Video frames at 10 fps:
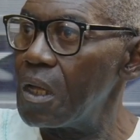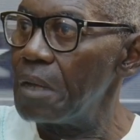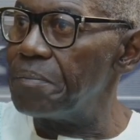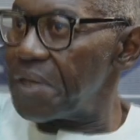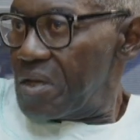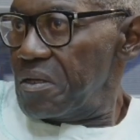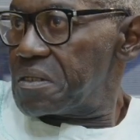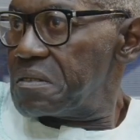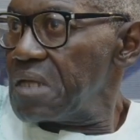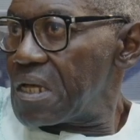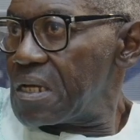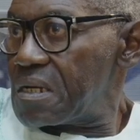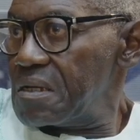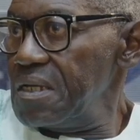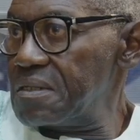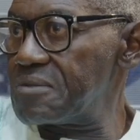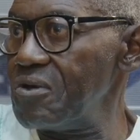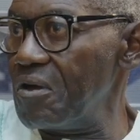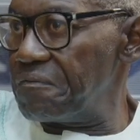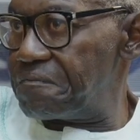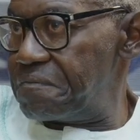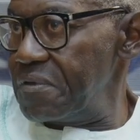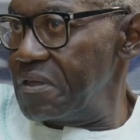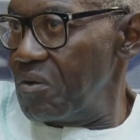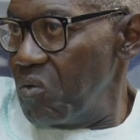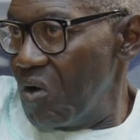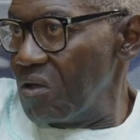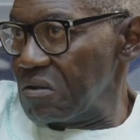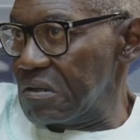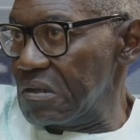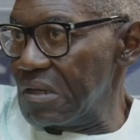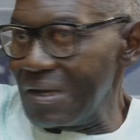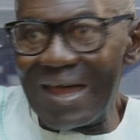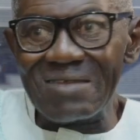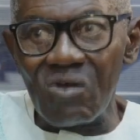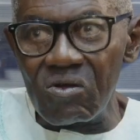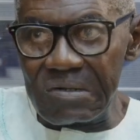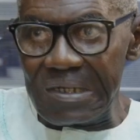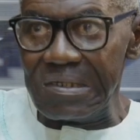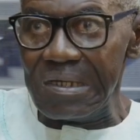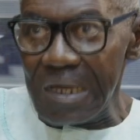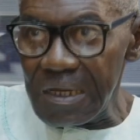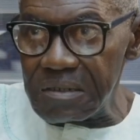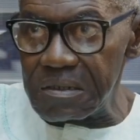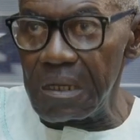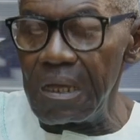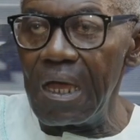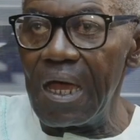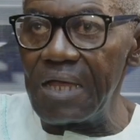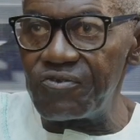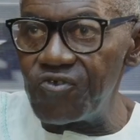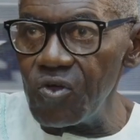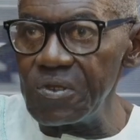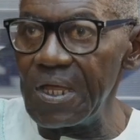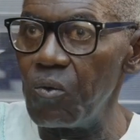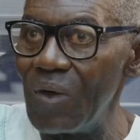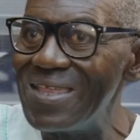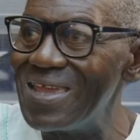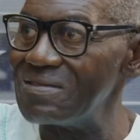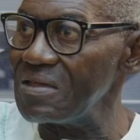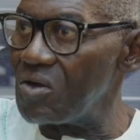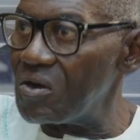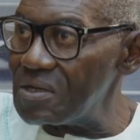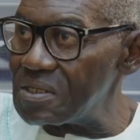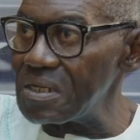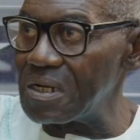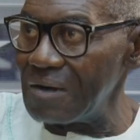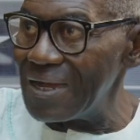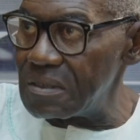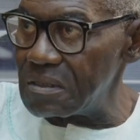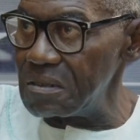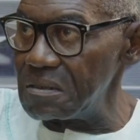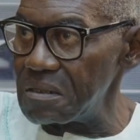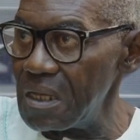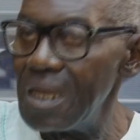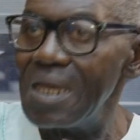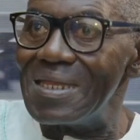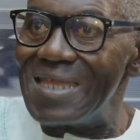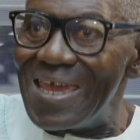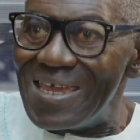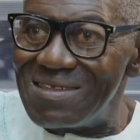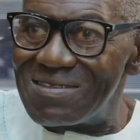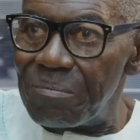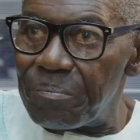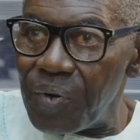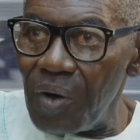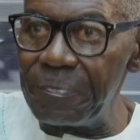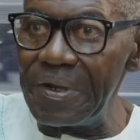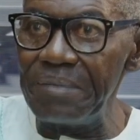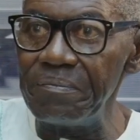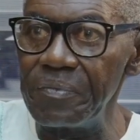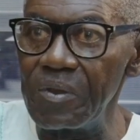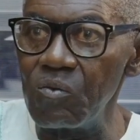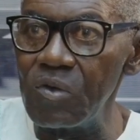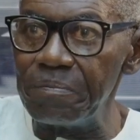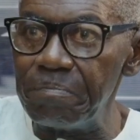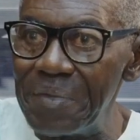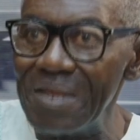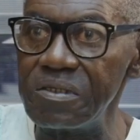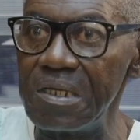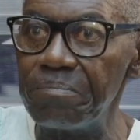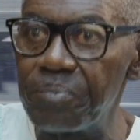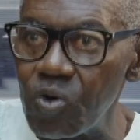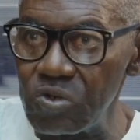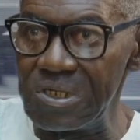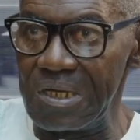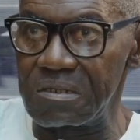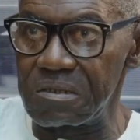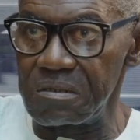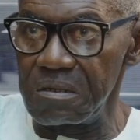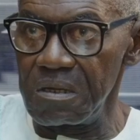Because the history of in the world in the last 100 years has shown that when there's a currency crisis, there is a problem with building projects.